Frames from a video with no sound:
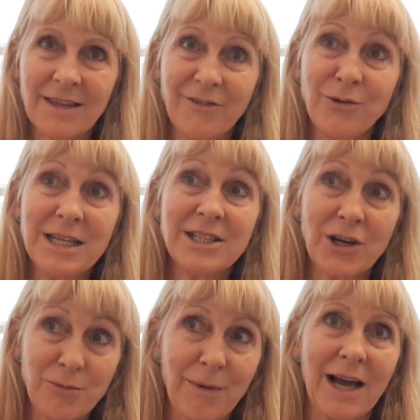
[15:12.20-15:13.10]
If we
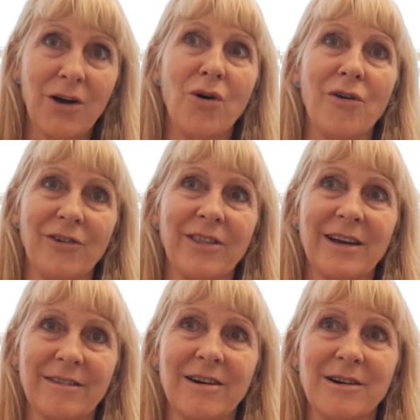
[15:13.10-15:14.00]
don't back off at
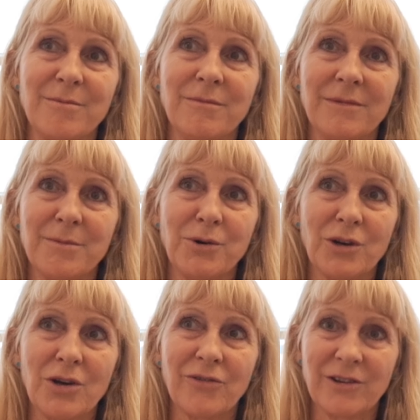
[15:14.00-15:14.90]
that time, the
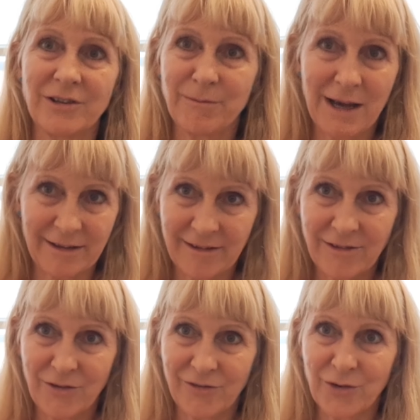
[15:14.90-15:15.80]
body often backs
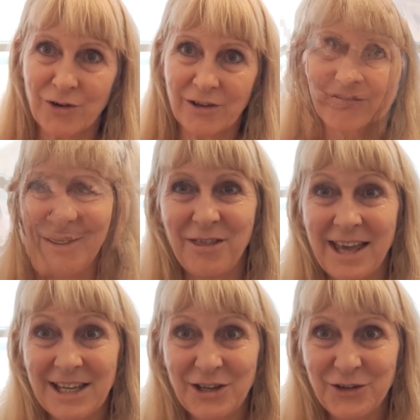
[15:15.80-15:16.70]
us off for us. So
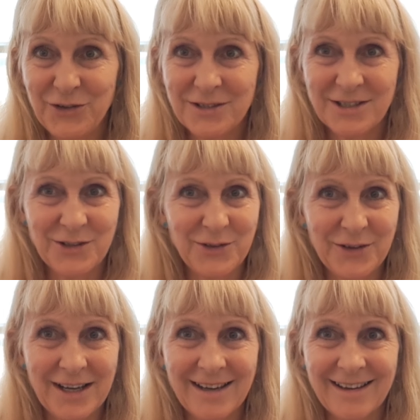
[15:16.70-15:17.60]
thank you
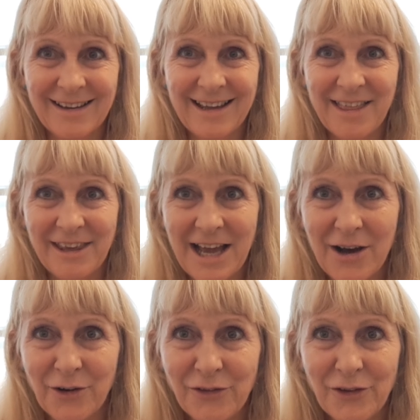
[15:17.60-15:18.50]
to Kathy
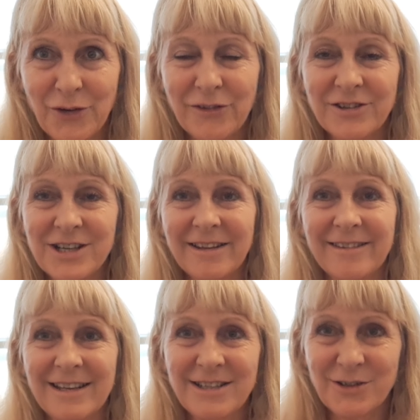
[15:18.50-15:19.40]
Howells, who
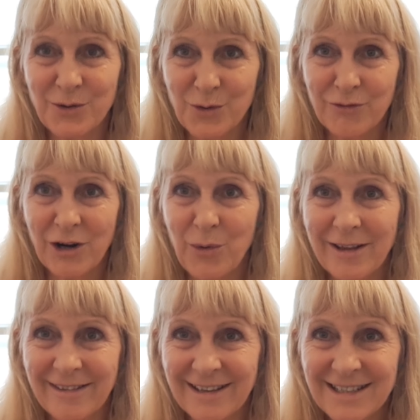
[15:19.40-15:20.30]
suggested or
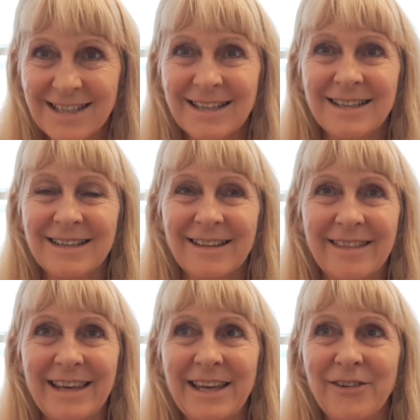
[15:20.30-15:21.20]
requested
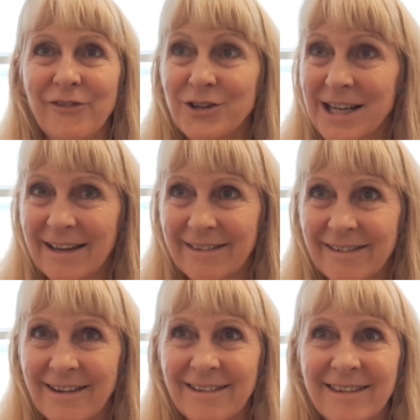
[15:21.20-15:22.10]
the foot
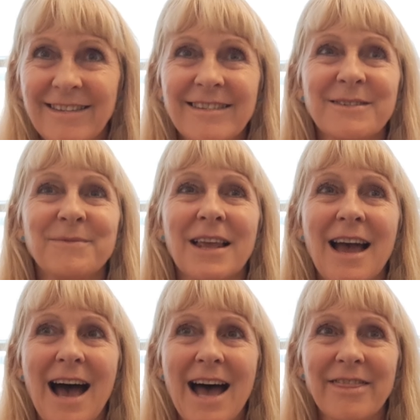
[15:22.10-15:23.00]
exercises.
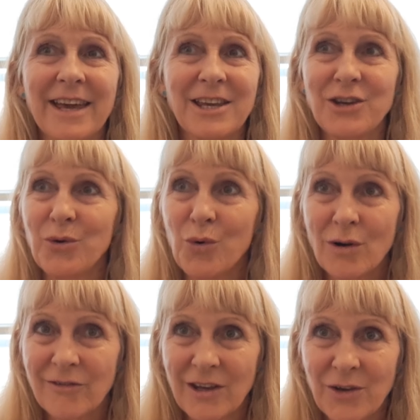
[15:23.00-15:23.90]
And thank you
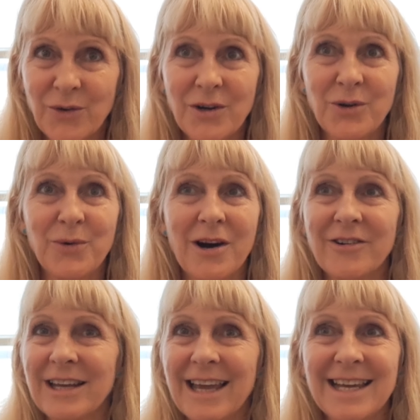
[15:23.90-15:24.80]
all of you who
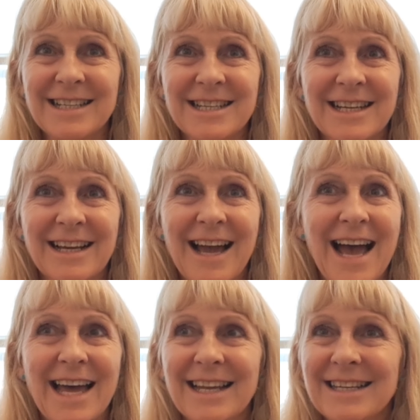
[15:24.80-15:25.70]
are engaging
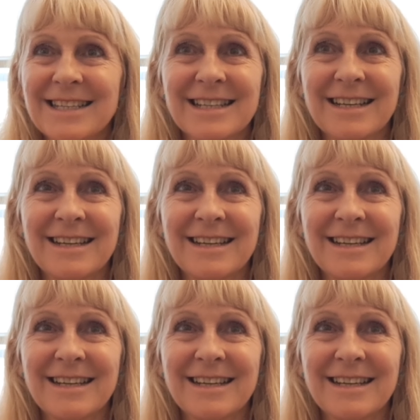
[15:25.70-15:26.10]
and